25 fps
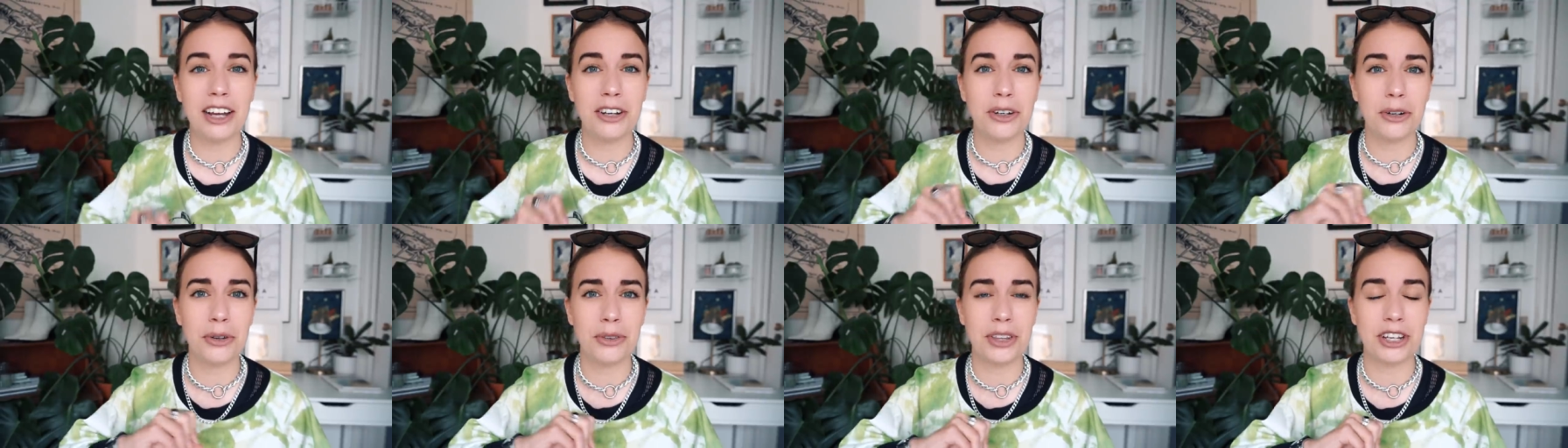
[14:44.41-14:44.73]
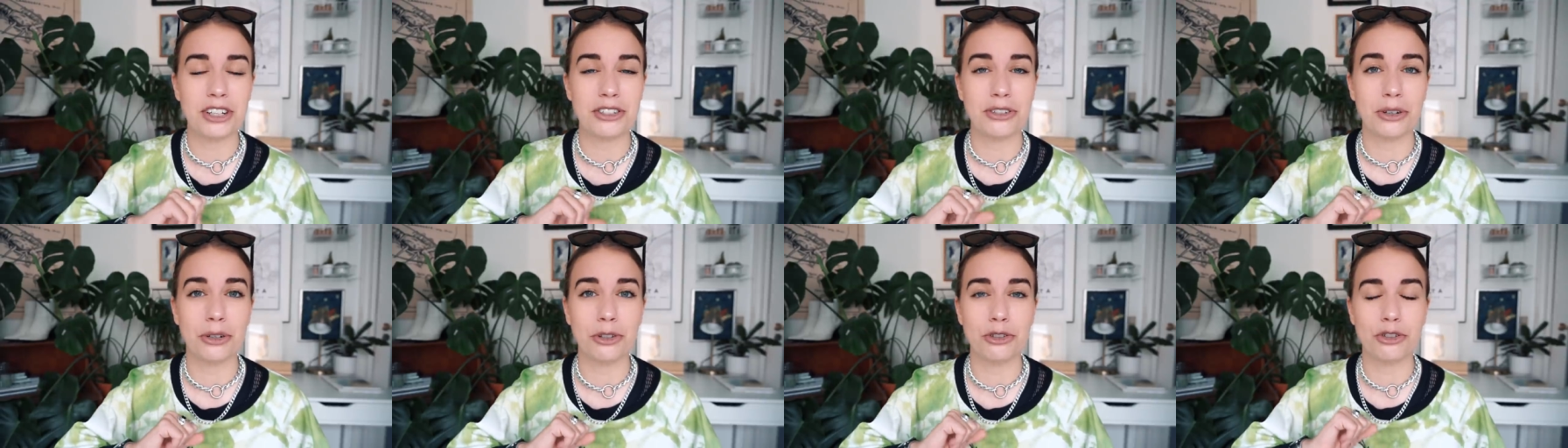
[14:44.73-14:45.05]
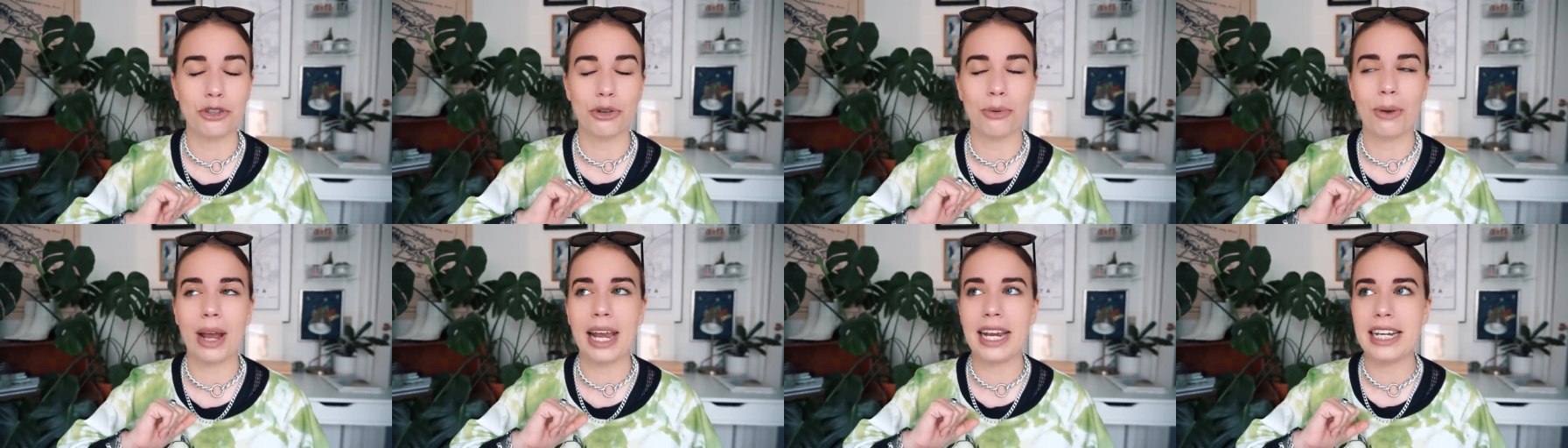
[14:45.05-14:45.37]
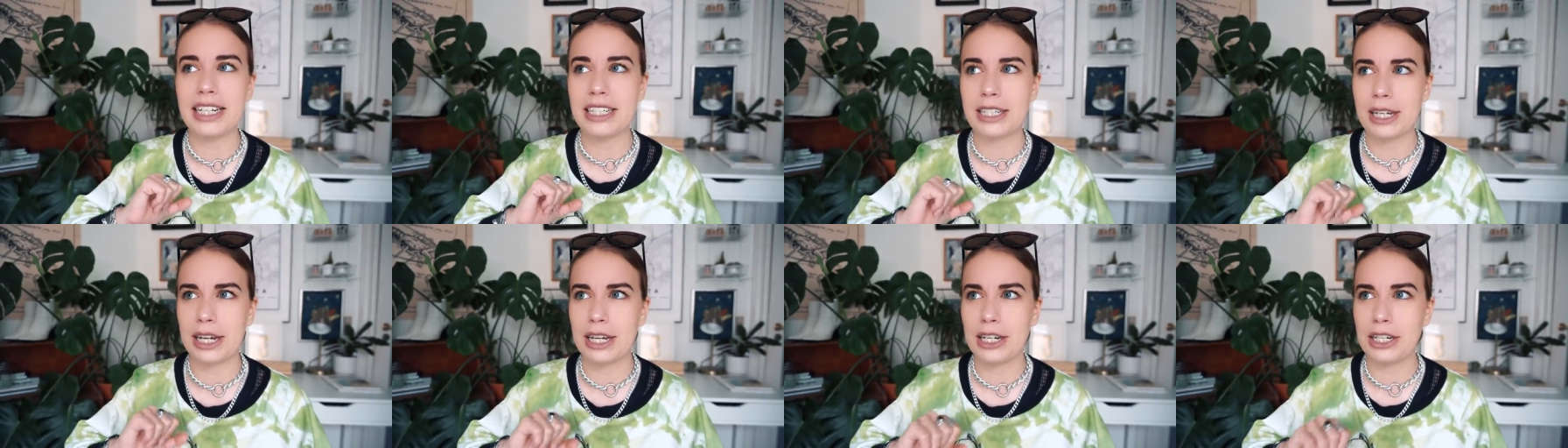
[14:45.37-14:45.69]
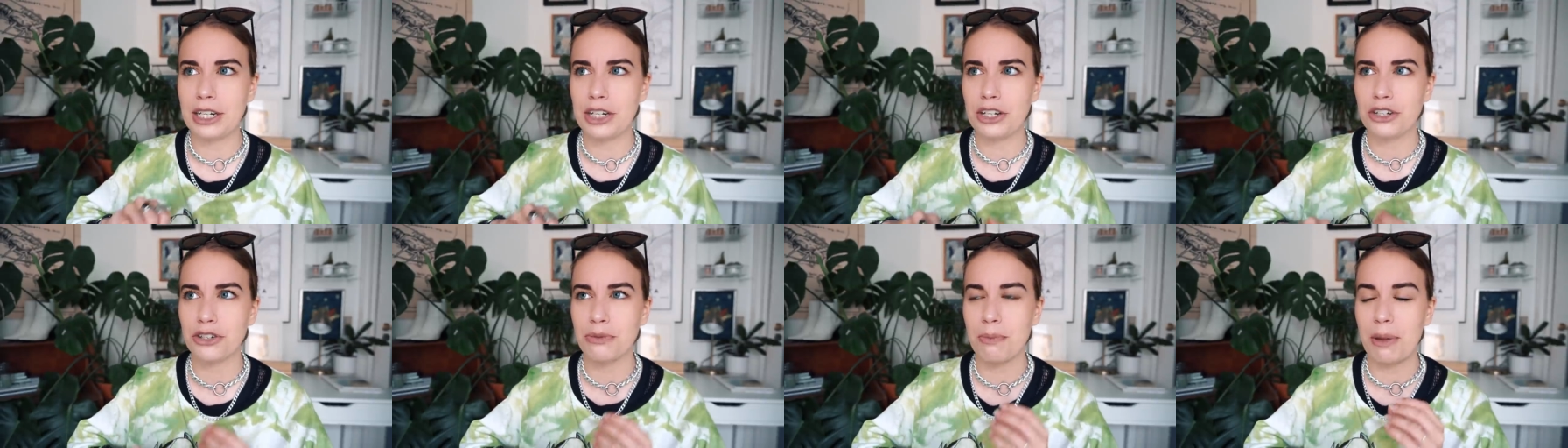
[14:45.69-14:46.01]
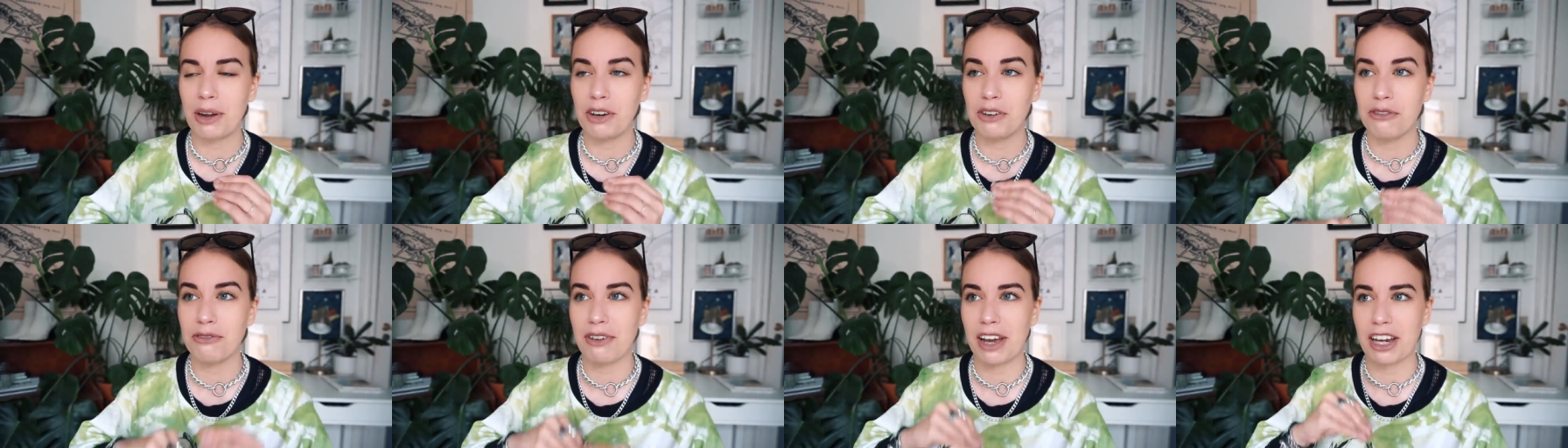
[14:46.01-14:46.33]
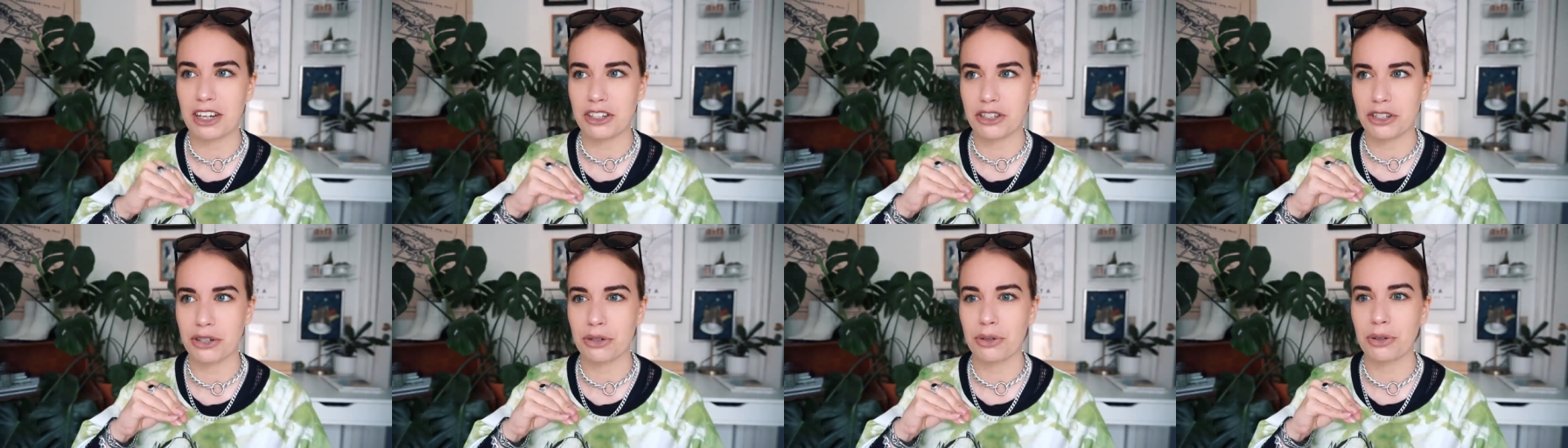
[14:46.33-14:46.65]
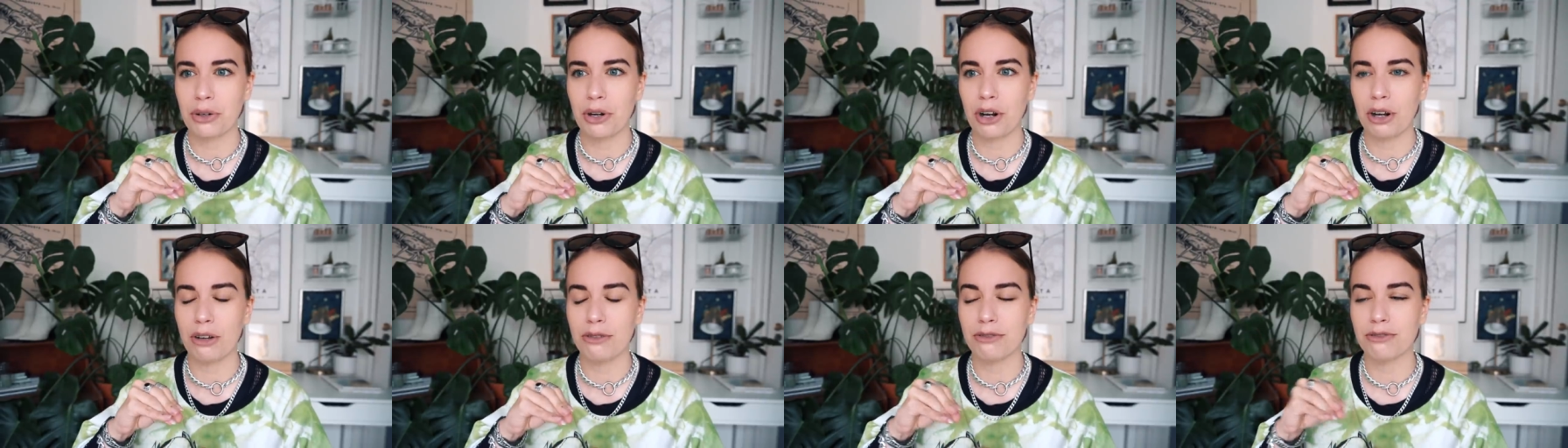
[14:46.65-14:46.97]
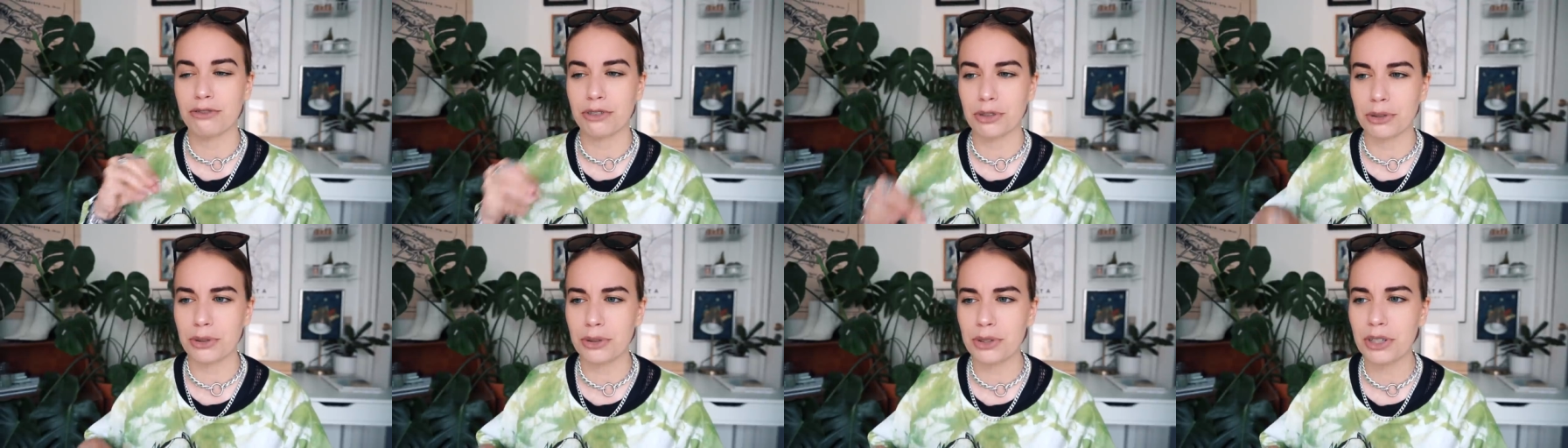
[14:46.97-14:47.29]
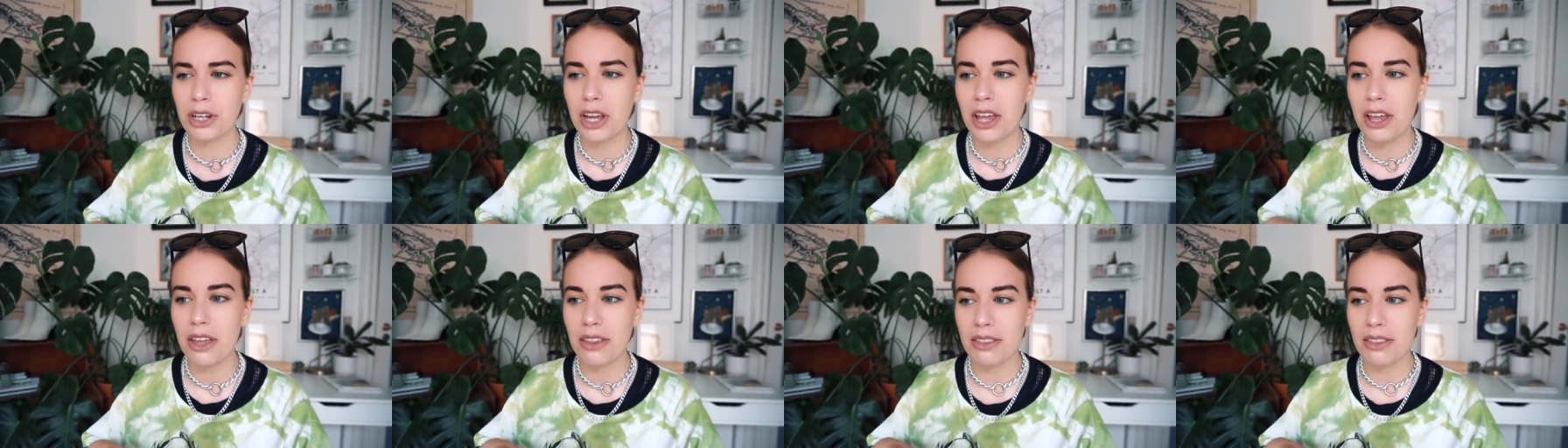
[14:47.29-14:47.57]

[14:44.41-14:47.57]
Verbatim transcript: I know there's also a Danish manufacturer of food